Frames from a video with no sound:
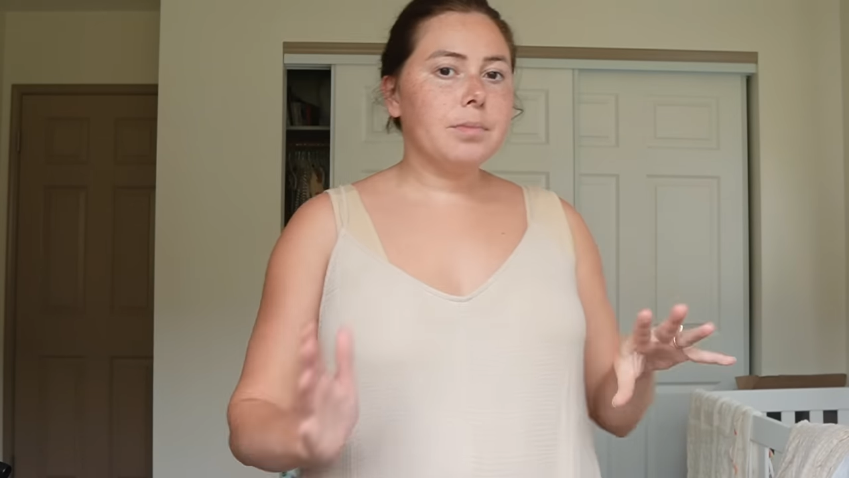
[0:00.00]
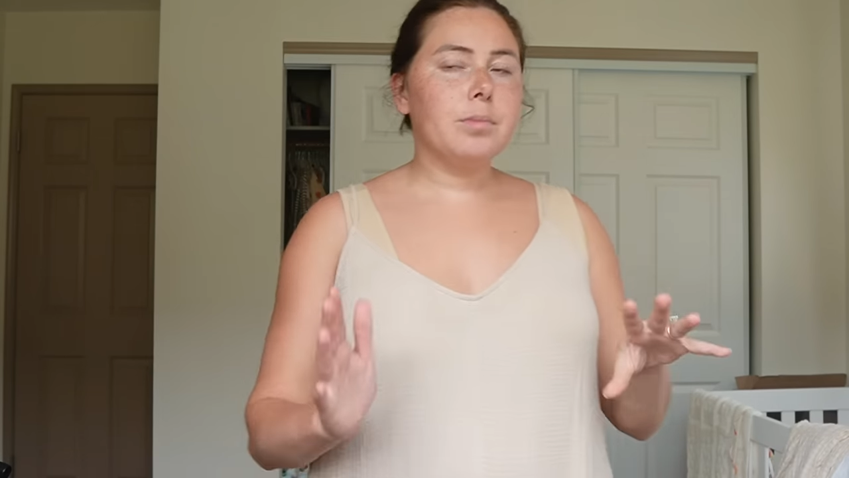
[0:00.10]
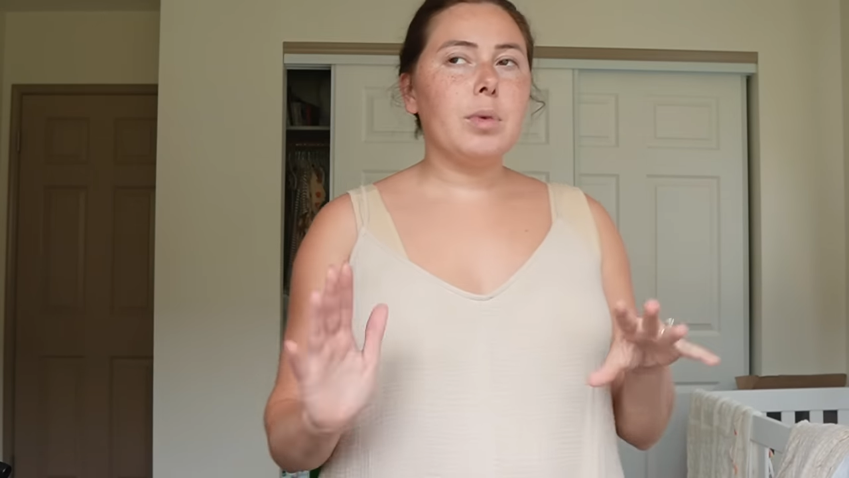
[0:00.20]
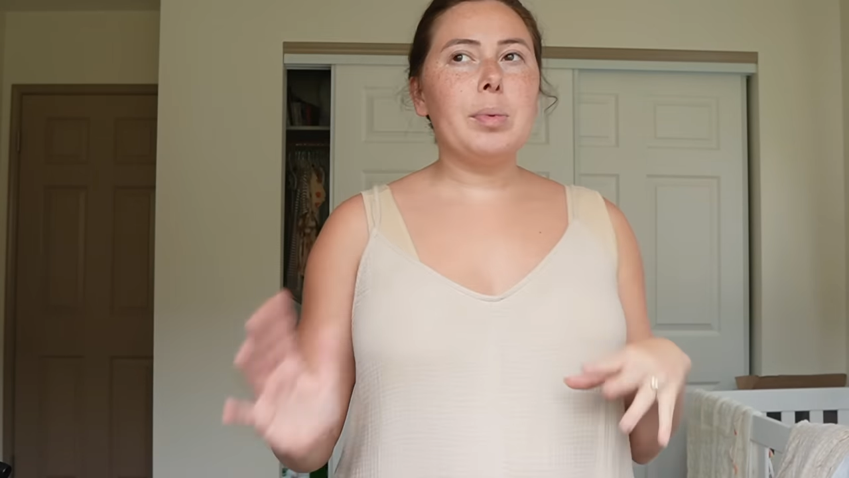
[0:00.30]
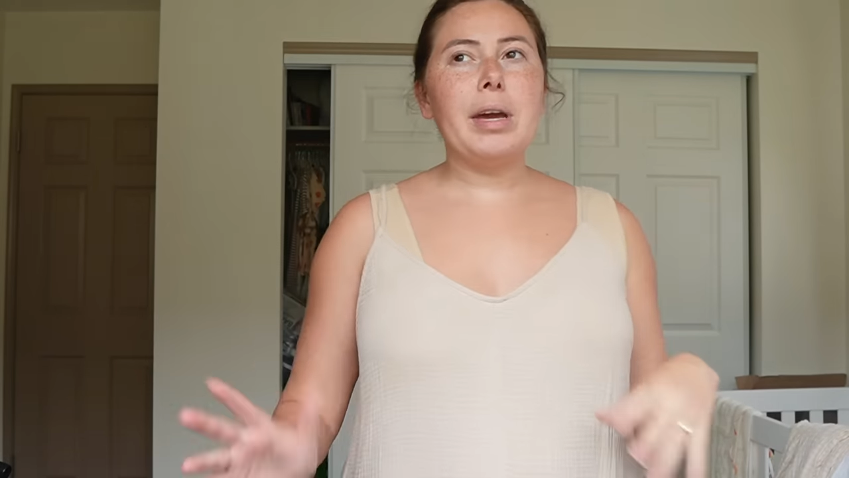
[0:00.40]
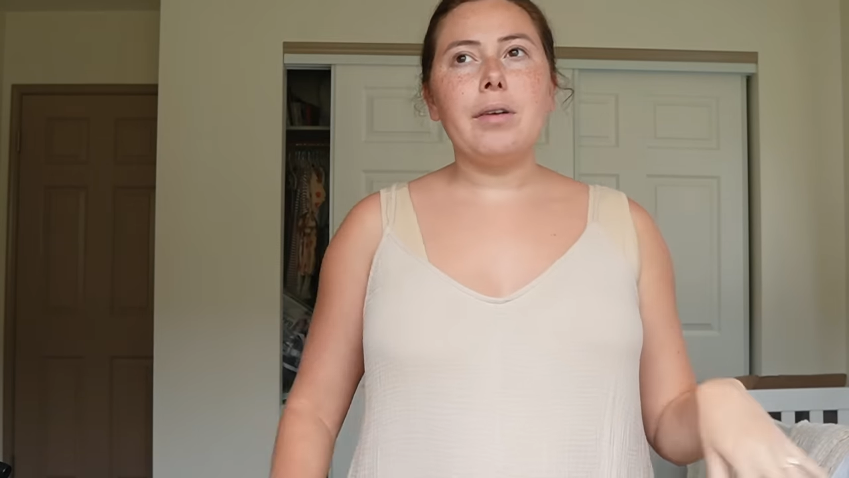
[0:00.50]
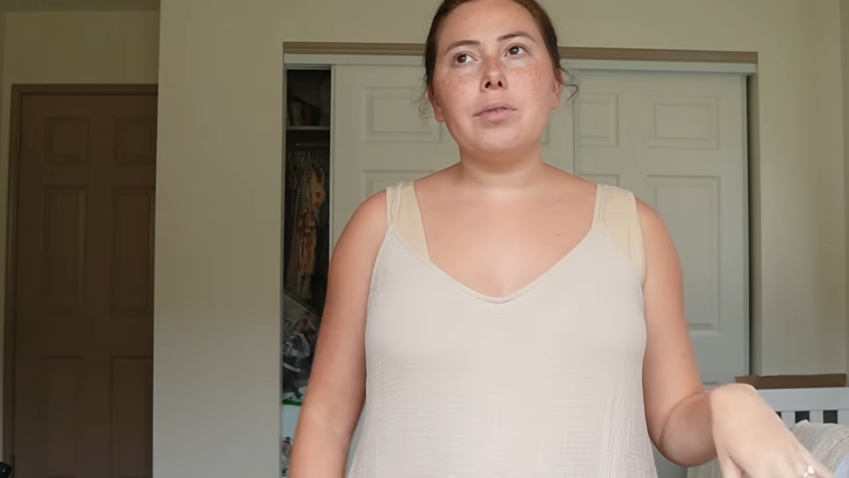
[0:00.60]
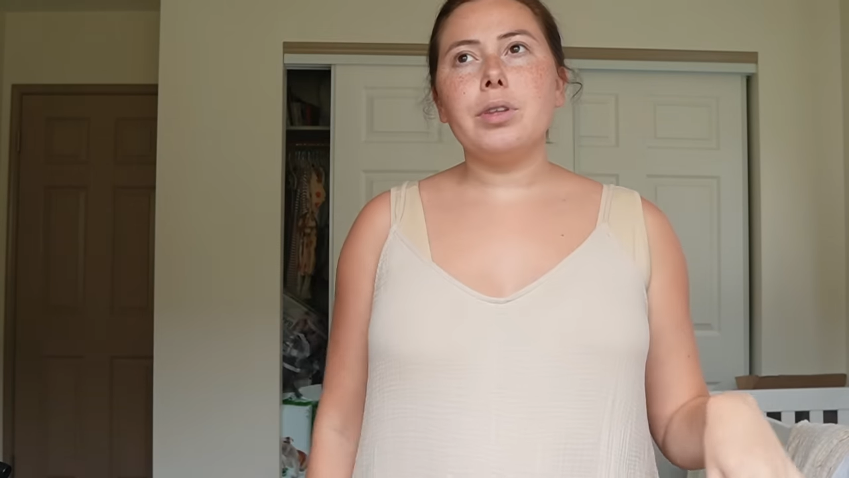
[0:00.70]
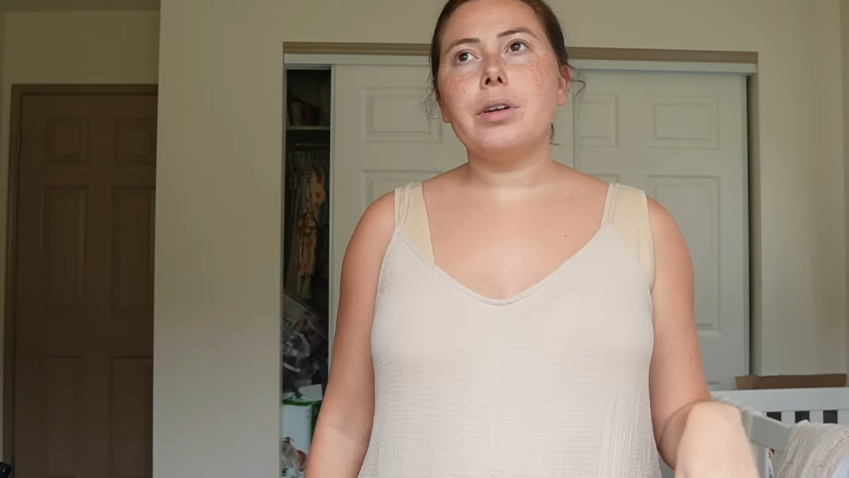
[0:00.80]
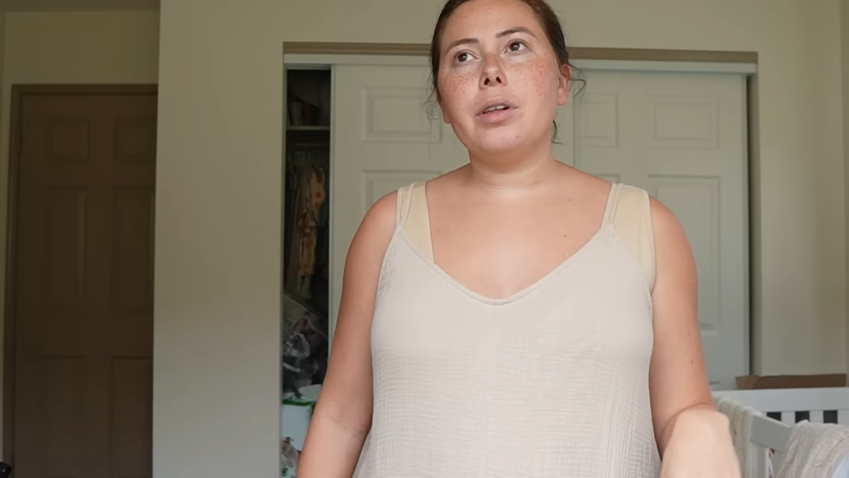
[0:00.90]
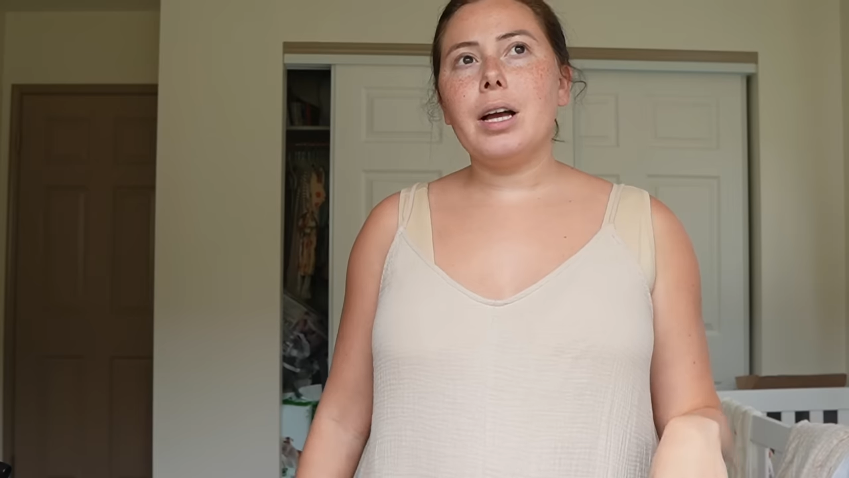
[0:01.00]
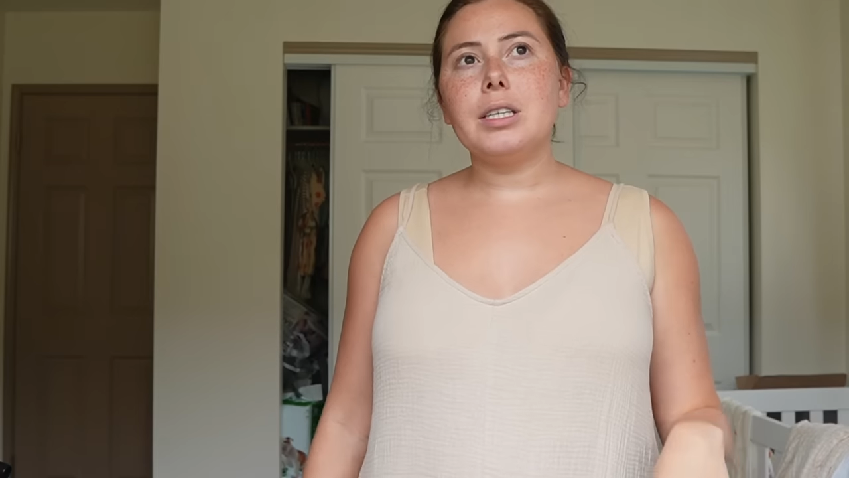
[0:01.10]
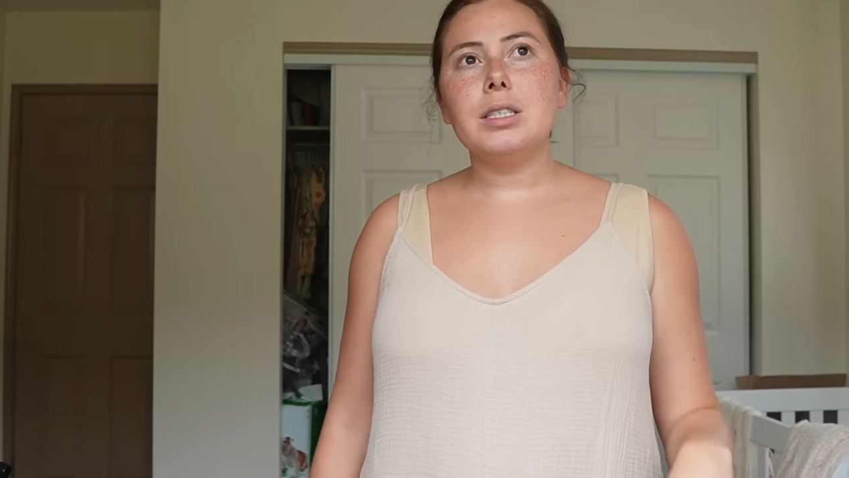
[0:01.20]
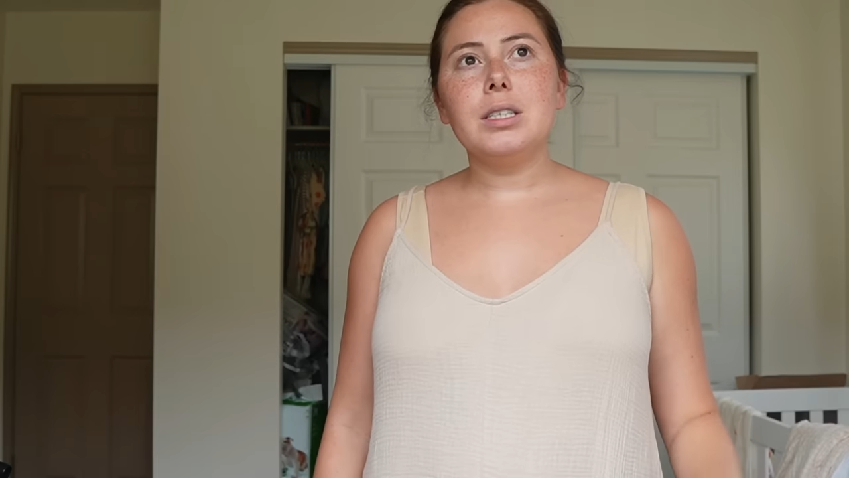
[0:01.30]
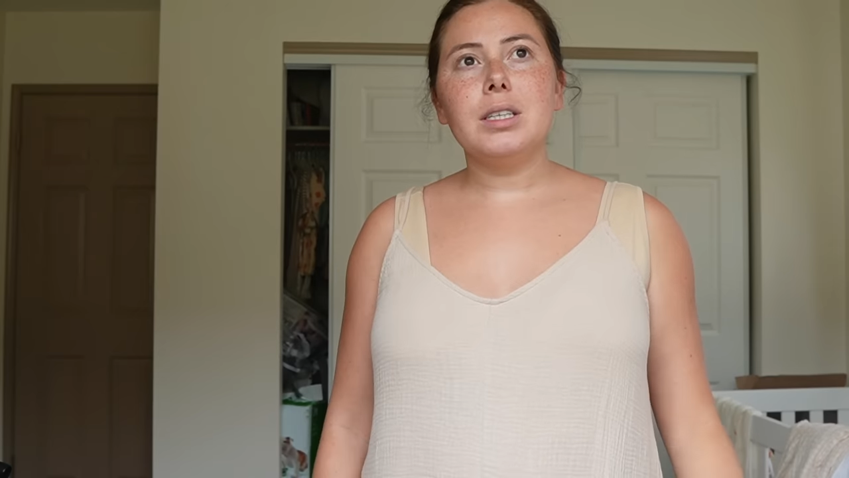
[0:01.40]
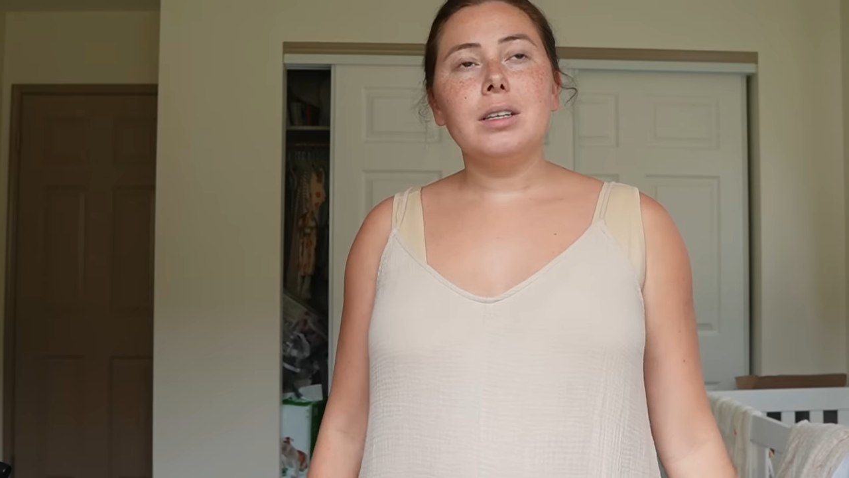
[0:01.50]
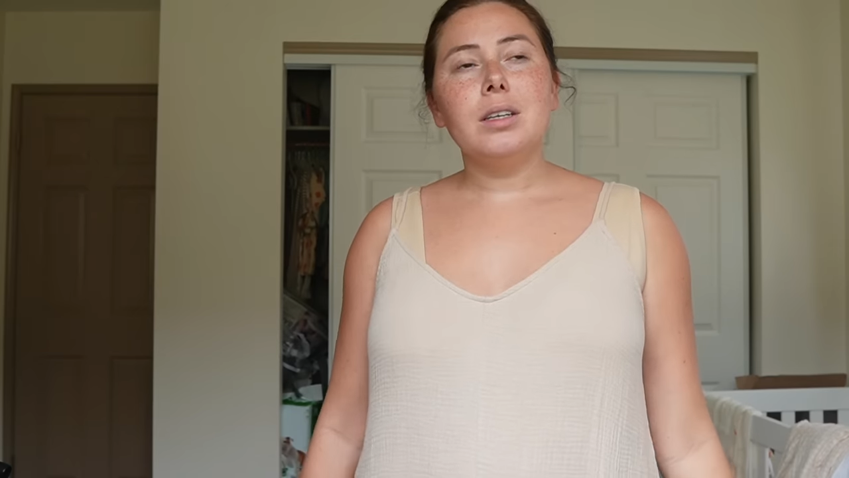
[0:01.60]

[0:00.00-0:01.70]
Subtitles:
maybe after the class